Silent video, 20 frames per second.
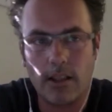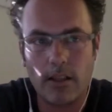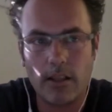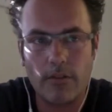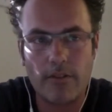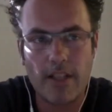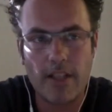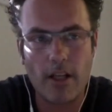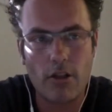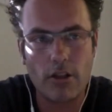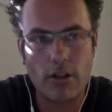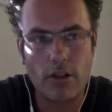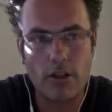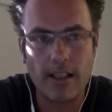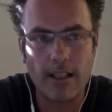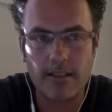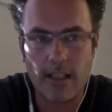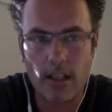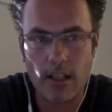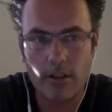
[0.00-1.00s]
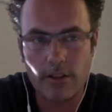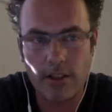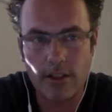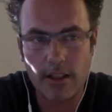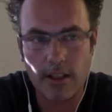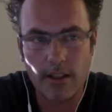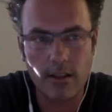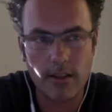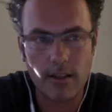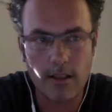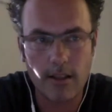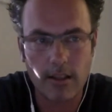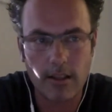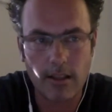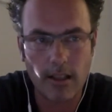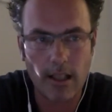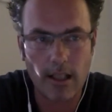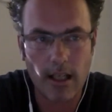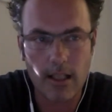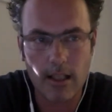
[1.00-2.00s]
are a lot of calculators out there.
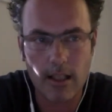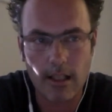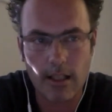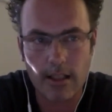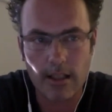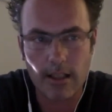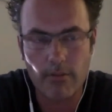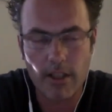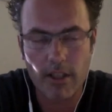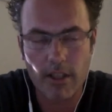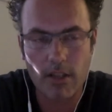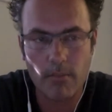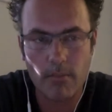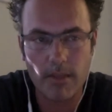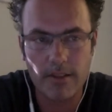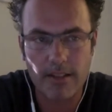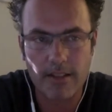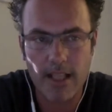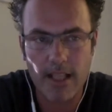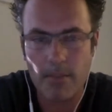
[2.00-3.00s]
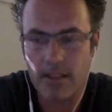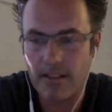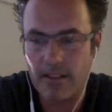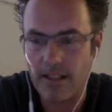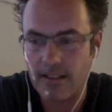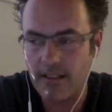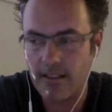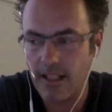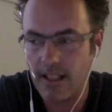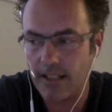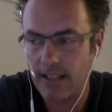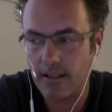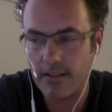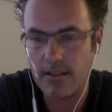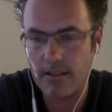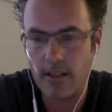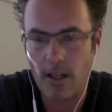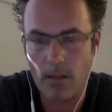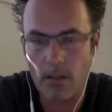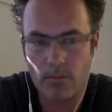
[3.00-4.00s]
I can recommend
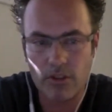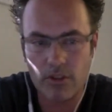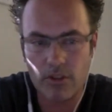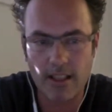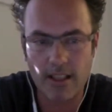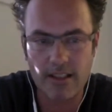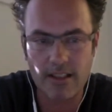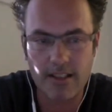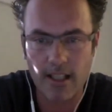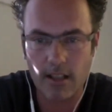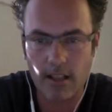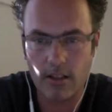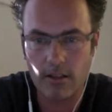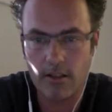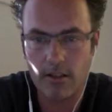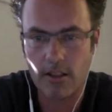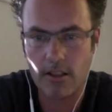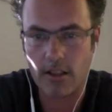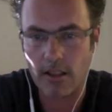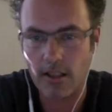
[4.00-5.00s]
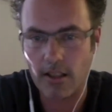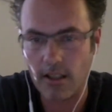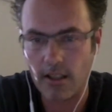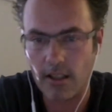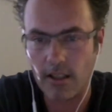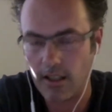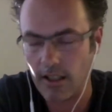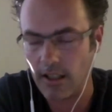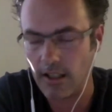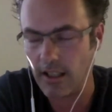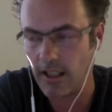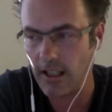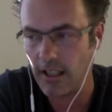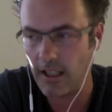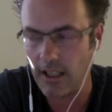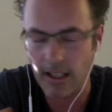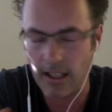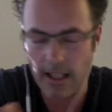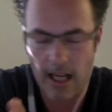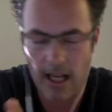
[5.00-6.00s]
abtestguy.com/calc.
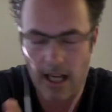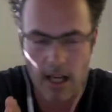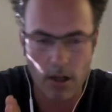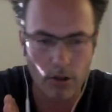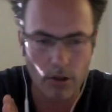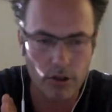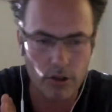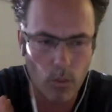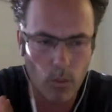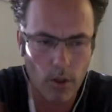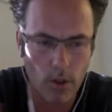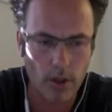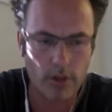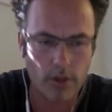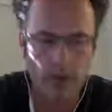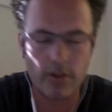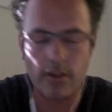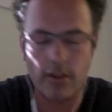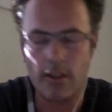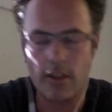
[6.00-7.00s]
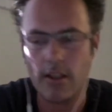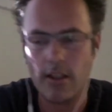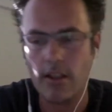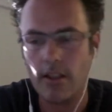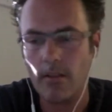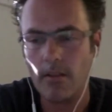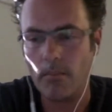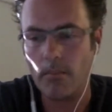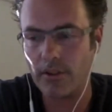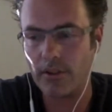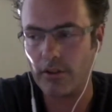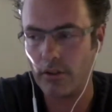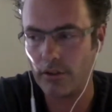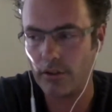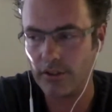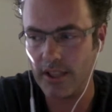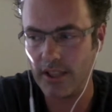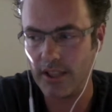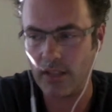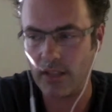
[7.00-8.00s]
I also worked building
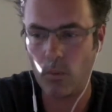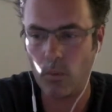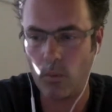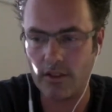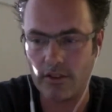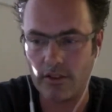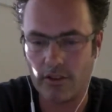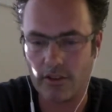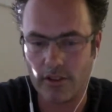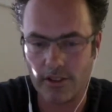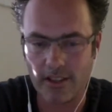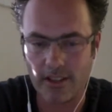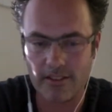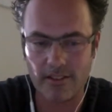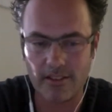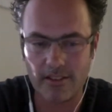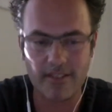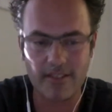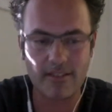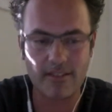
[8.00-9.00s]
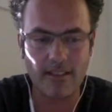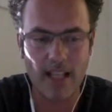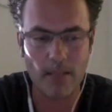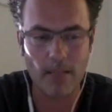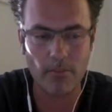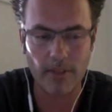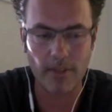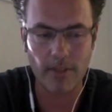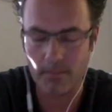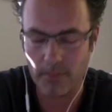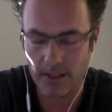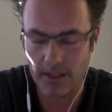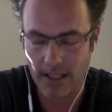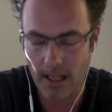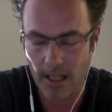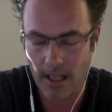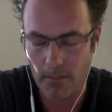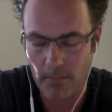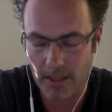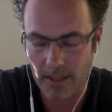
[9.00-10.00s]
on that one, so that's a disclaimer in it. But
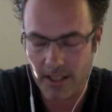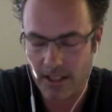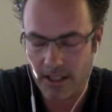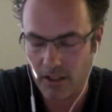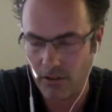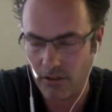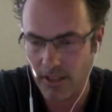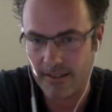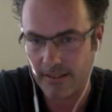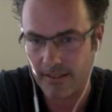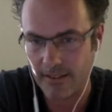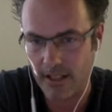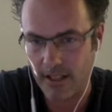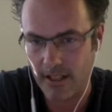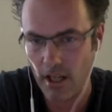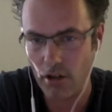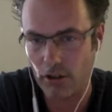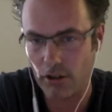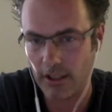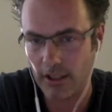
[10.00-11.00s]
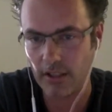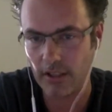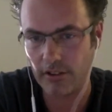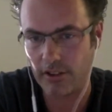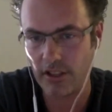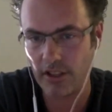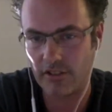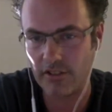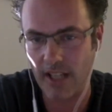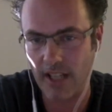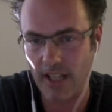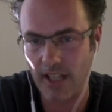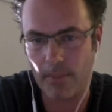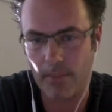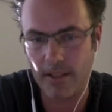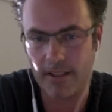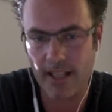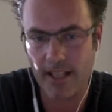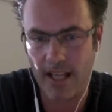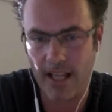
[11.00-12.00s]
there are many great calculators out there. Just
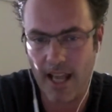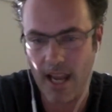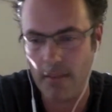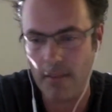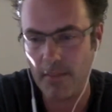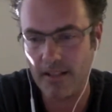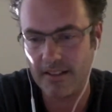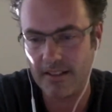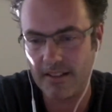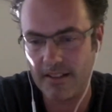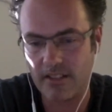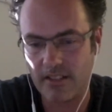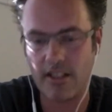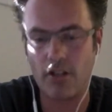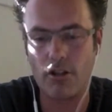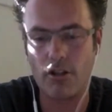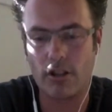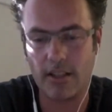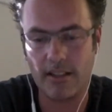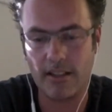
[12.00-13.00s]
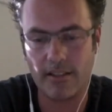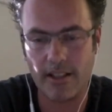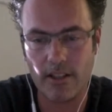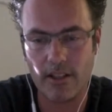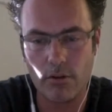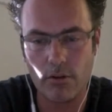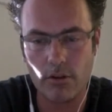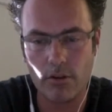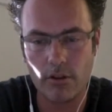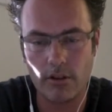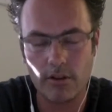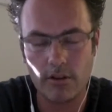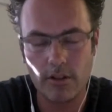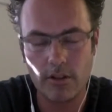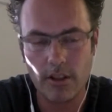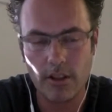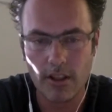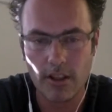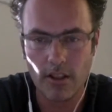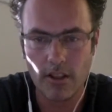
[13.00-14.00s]
type in A/B test calculator in Google.
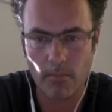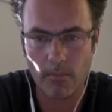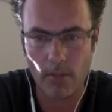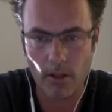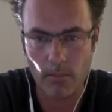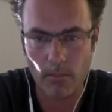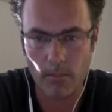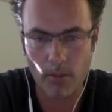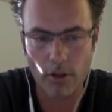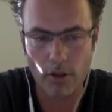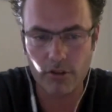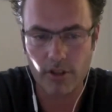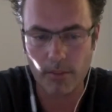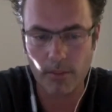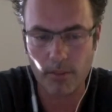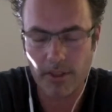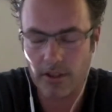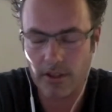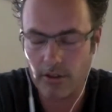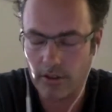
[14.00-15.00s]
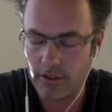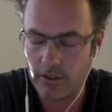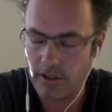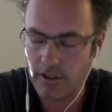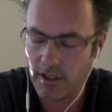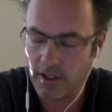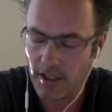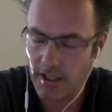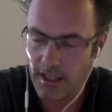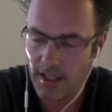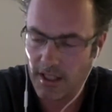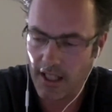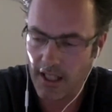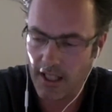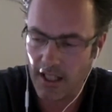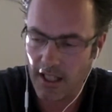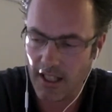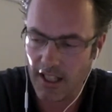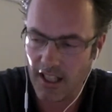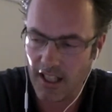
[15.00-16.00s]
Most are pretty good.
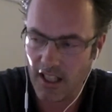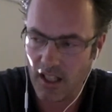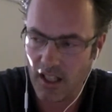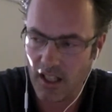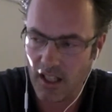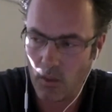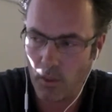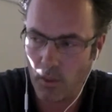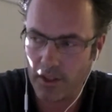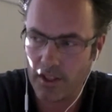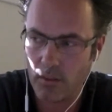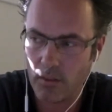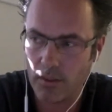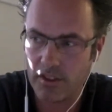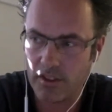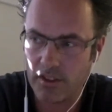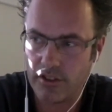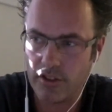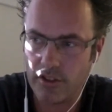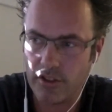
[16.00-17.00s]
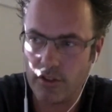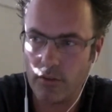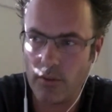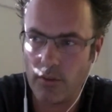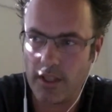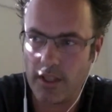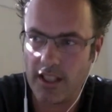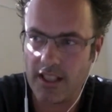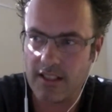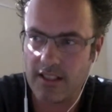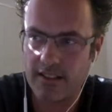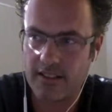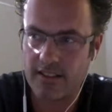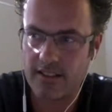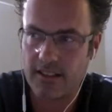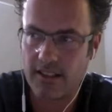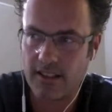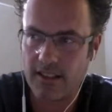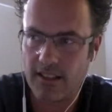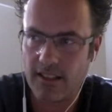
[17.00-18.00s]
What you want to do
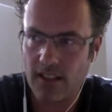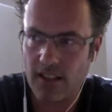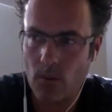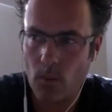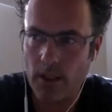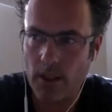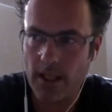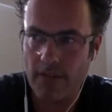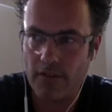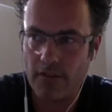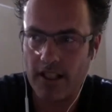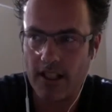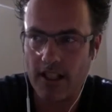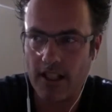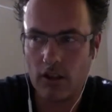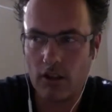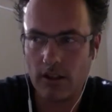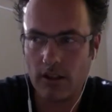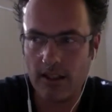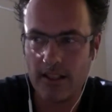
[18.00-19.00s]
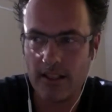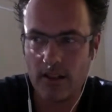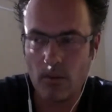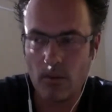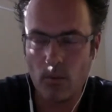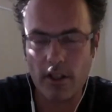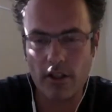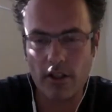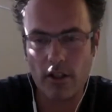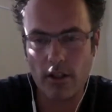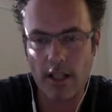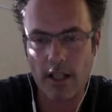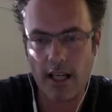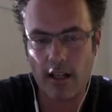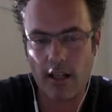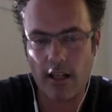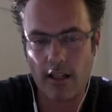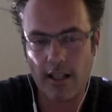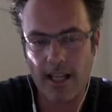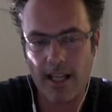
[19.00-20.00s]
is you want to have a calculator where you
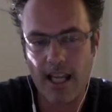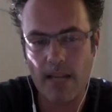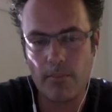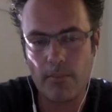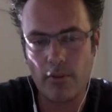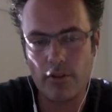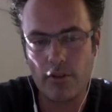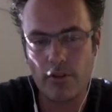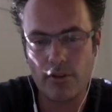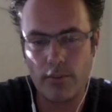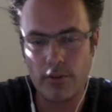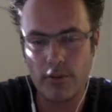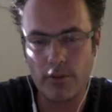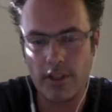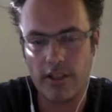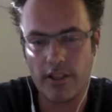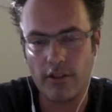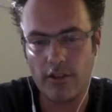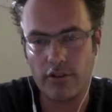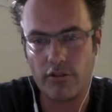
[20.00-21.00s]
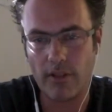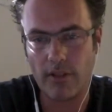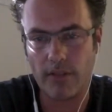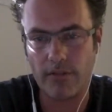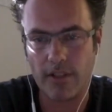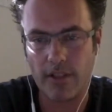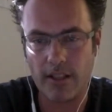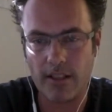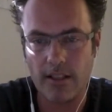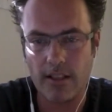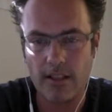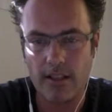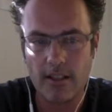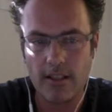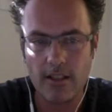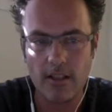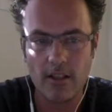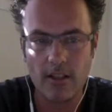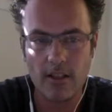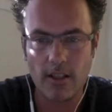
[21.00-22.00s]
are able to put in your traffic
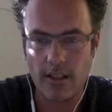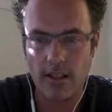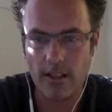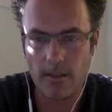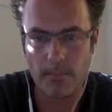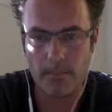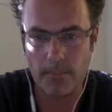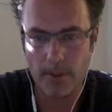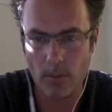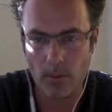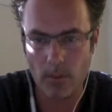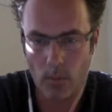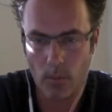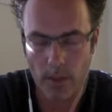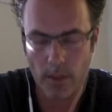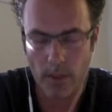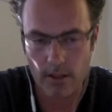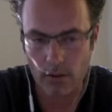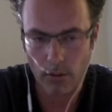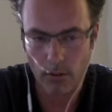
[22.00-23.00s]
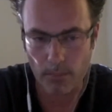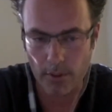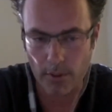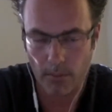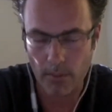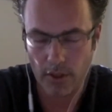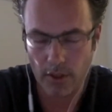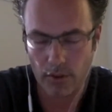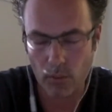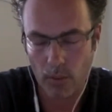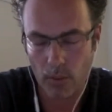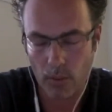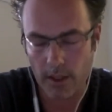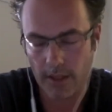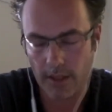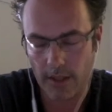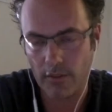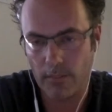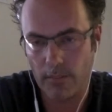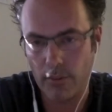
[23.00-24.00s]
per week or per month or
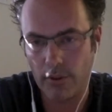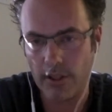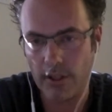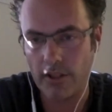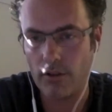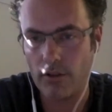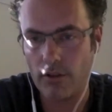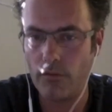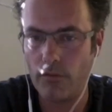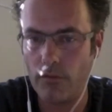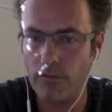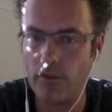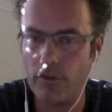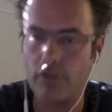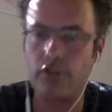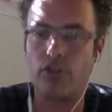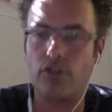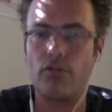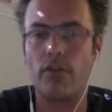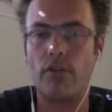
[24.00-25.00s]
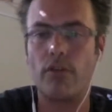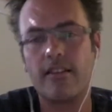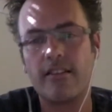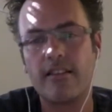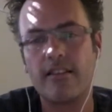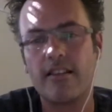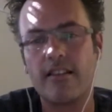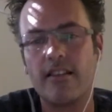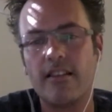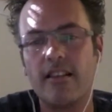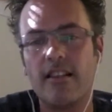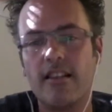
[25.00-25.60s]
whatever, put in your conversion rates,